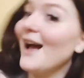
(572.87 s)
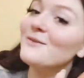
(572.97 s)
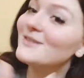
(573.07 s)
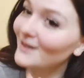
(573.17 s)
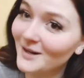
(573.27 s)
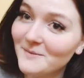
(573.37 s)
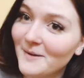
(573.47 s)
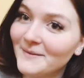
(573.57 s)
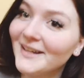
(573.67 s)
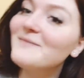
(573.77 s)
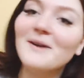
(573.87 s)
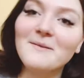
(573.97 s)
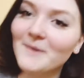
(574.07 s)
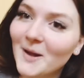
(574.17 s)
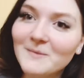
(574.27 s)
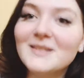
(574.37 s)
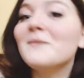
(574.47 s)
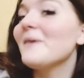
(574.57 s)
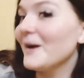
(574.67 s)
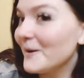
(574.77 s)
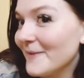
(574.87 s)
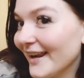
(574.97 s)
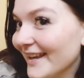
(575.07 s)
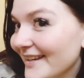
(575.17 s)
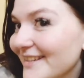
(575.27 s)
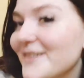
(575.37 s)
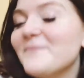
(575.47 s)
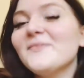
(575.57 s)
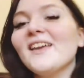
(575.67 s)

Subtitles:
I'm sorry, Mama. My mom is a paramedic.